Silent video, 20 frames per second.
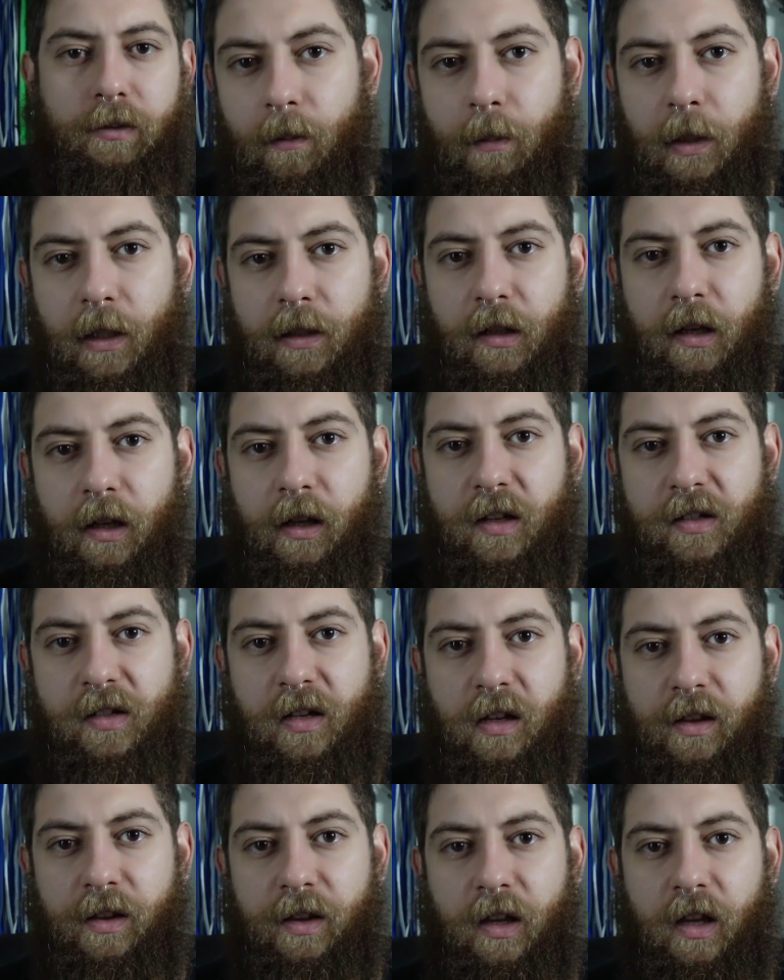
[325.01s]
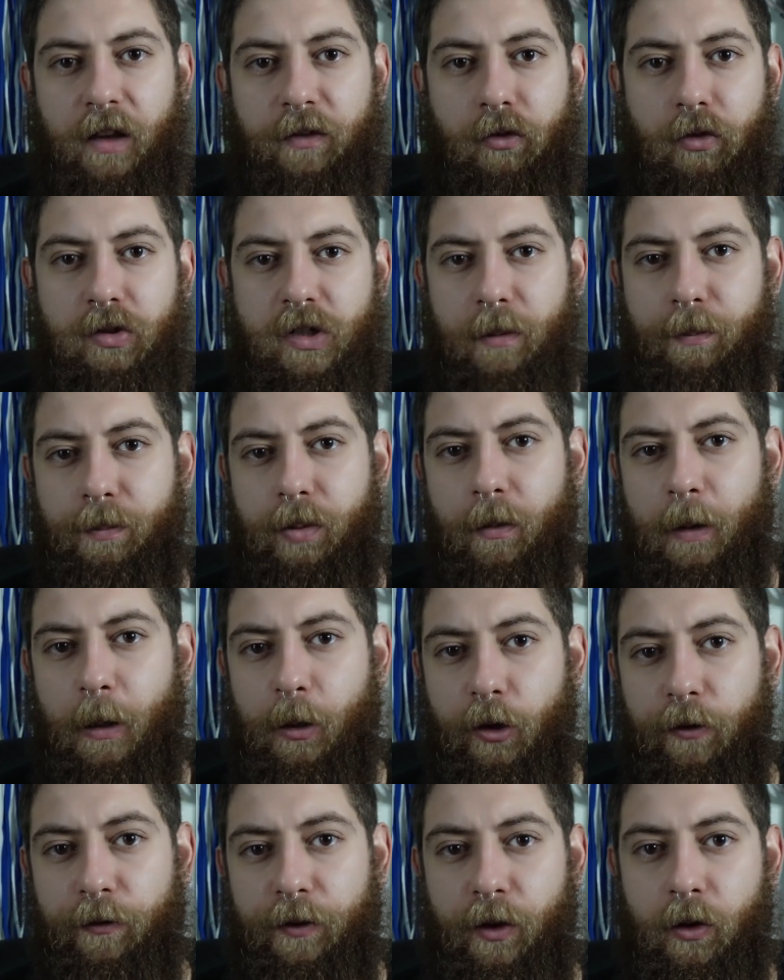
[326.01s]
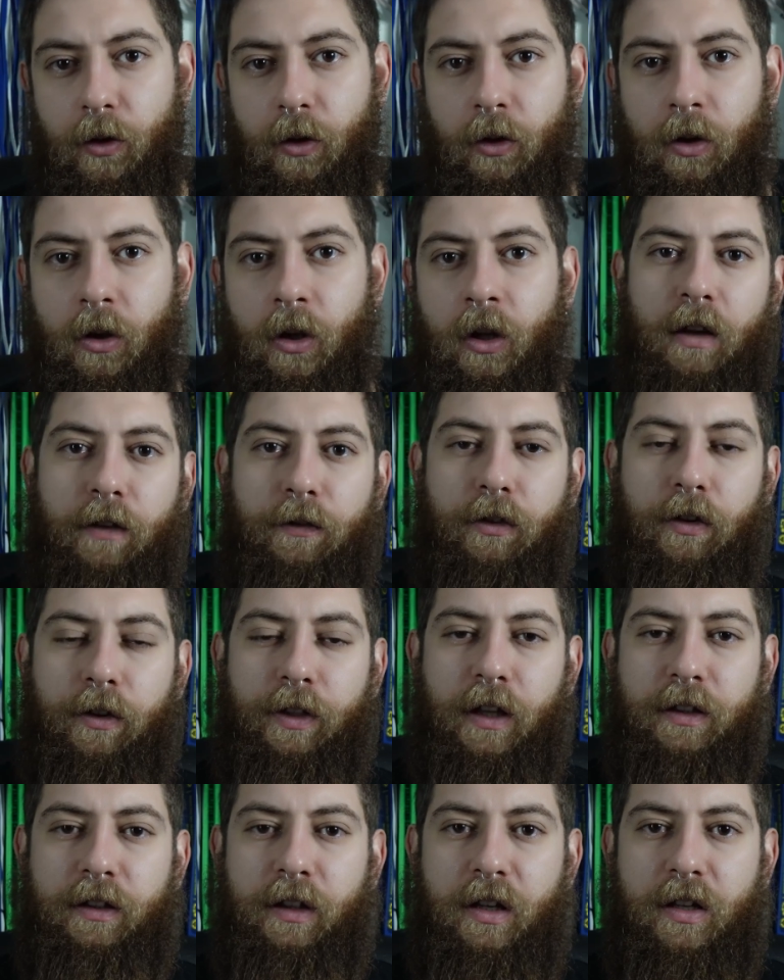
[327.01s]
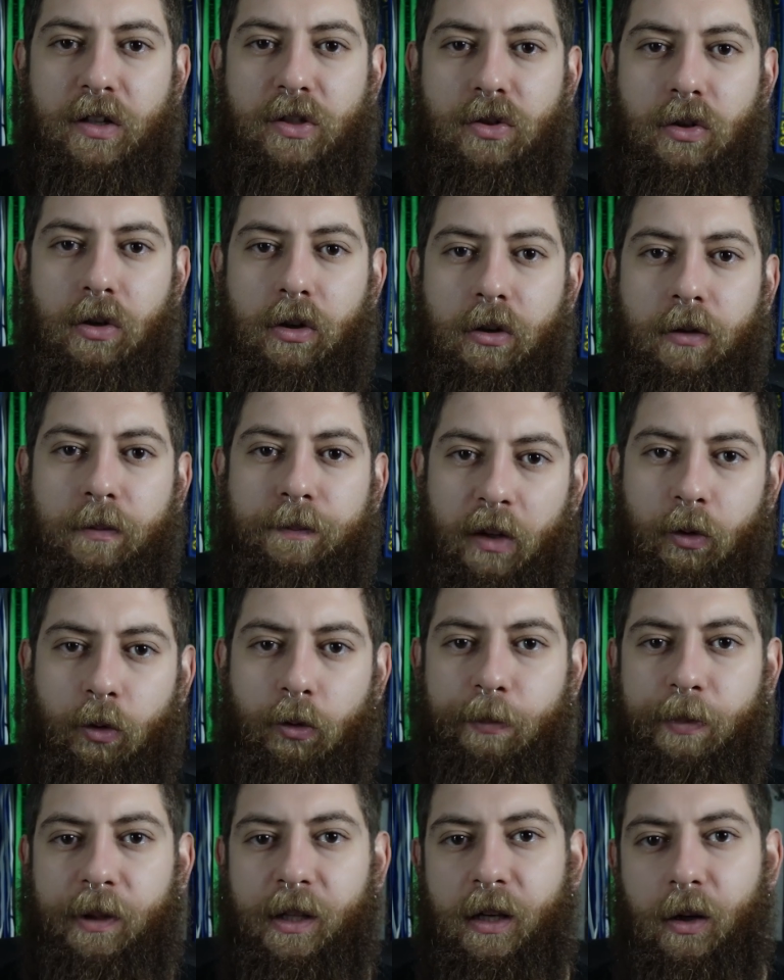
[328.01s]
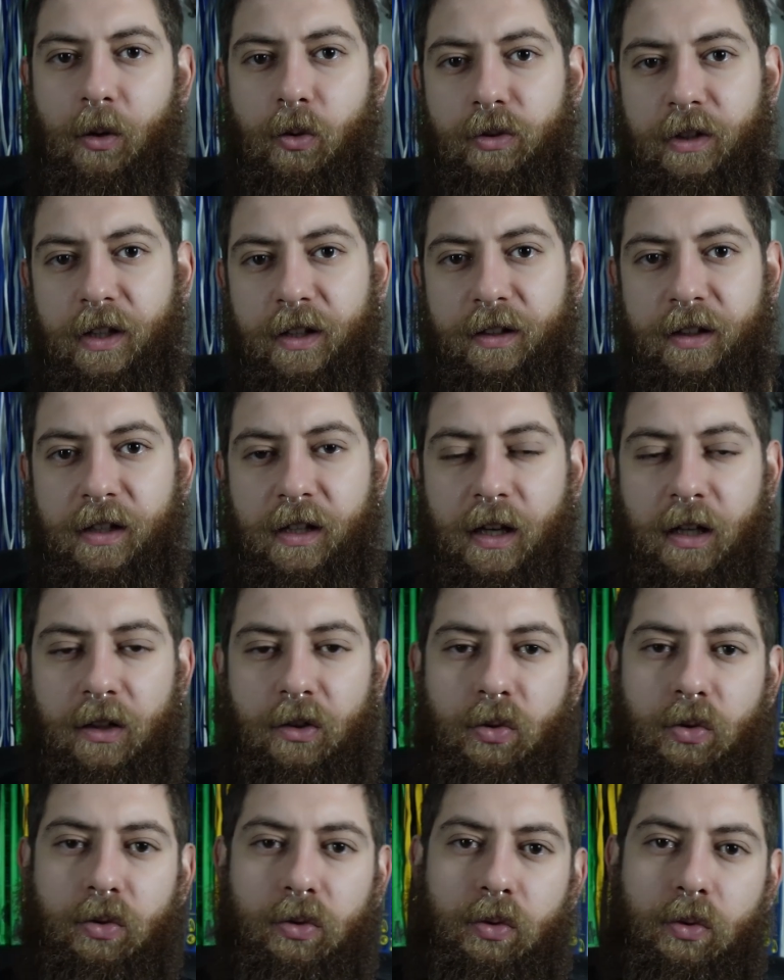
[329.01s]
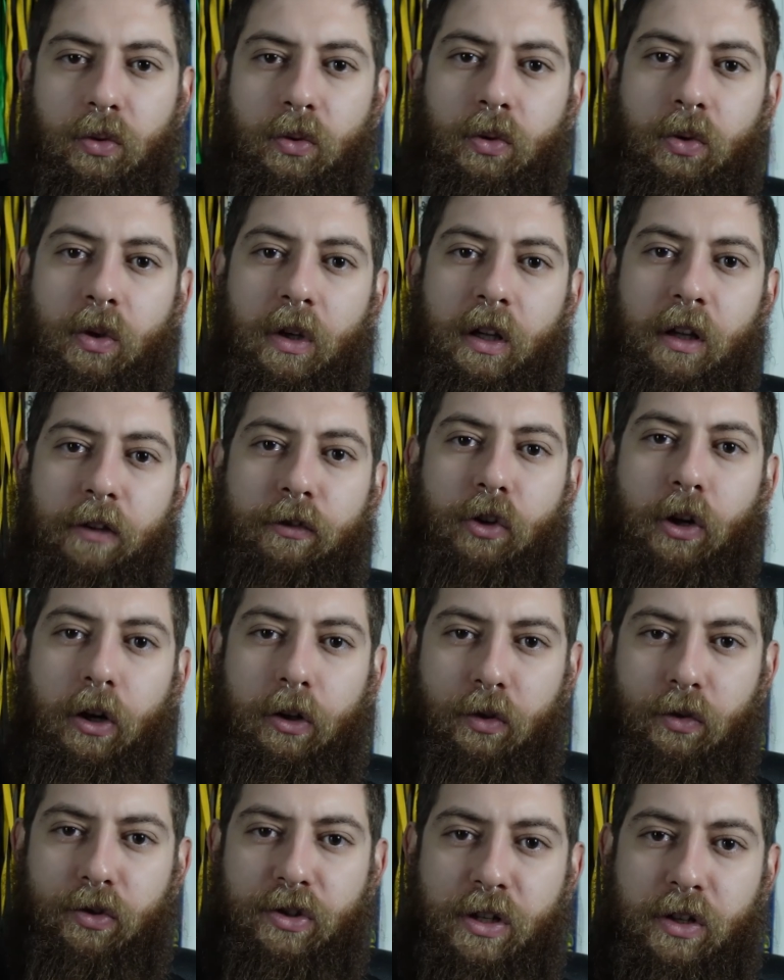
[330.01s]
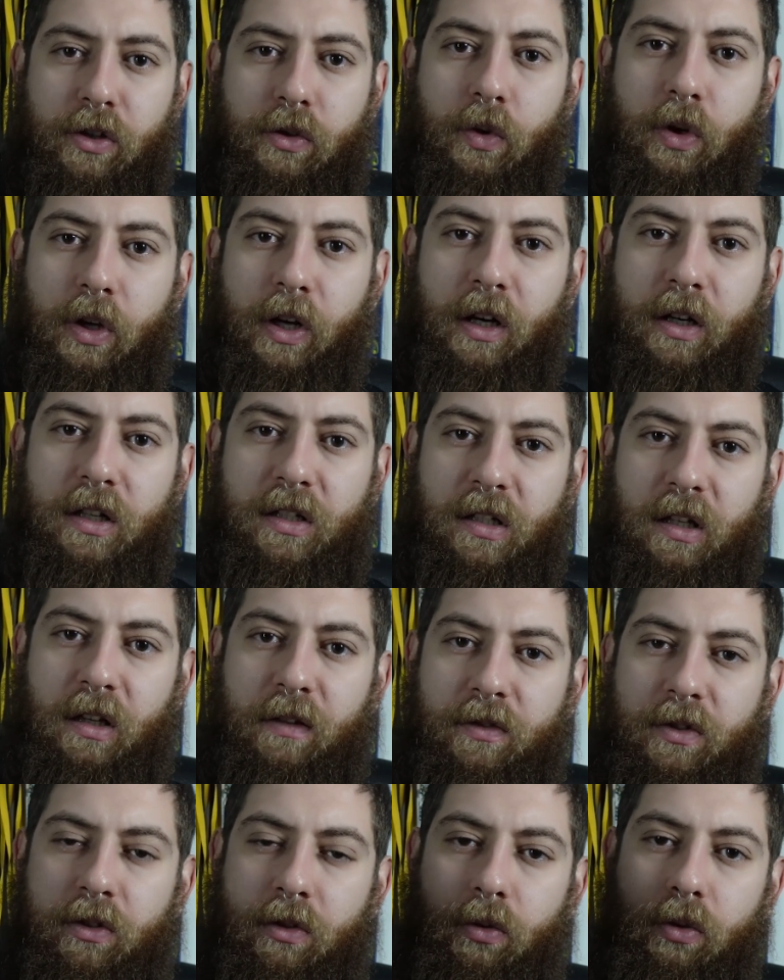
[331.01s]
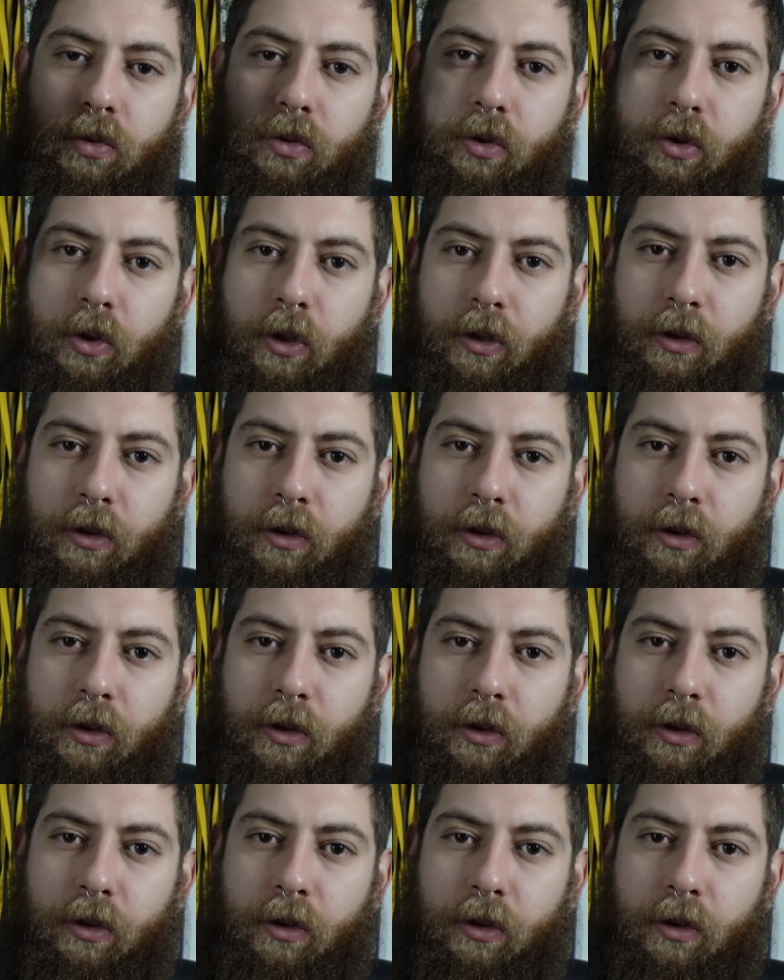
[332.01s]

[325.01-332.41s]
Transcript: But like I said, they give you some pop out of the hole, and for that reason, it would be a good idea to do, if you are using new era knee sleeves, to do